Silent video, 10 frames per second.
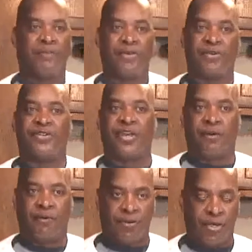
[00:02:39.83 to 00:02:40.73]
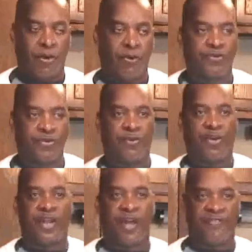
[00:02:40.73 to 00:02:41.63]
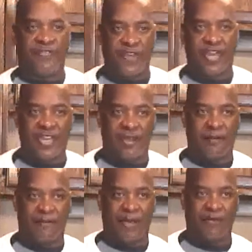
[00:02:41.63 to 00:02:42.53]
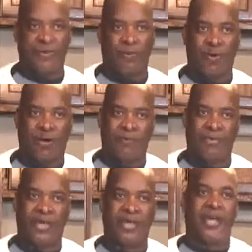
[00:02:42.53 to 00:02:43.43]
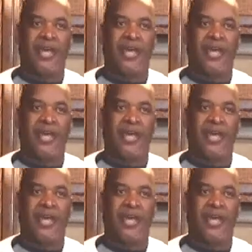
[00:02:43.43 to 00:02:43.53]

because they don't know, so they're not thinking about their well-being.